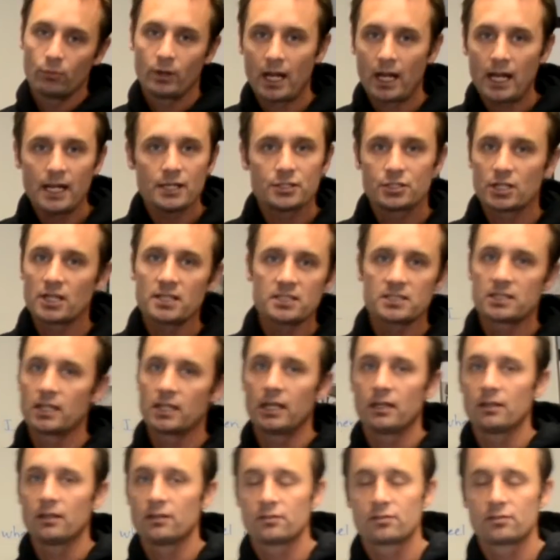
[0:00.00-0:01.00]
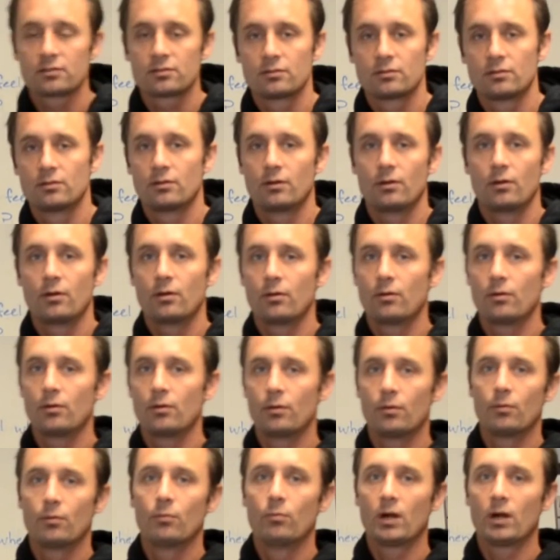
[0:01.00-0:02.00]
I adjust things,
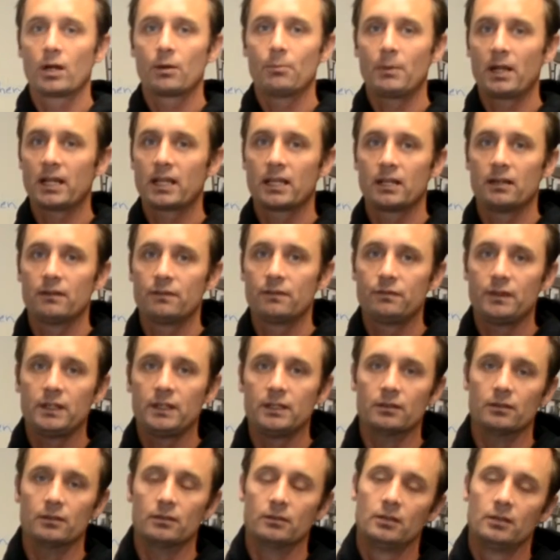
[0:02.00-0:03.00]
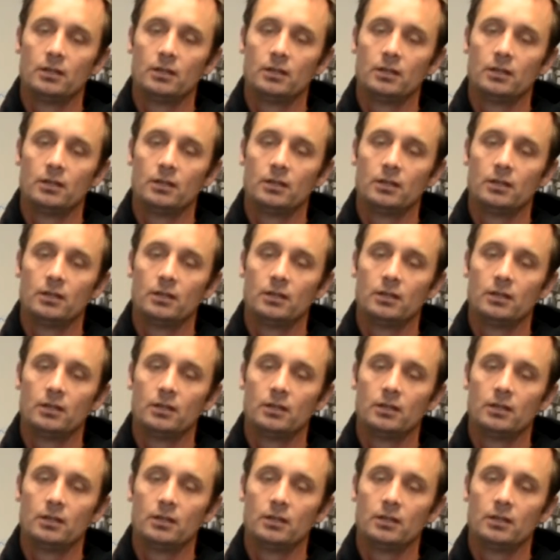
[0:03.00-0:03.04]
what am I going to feel?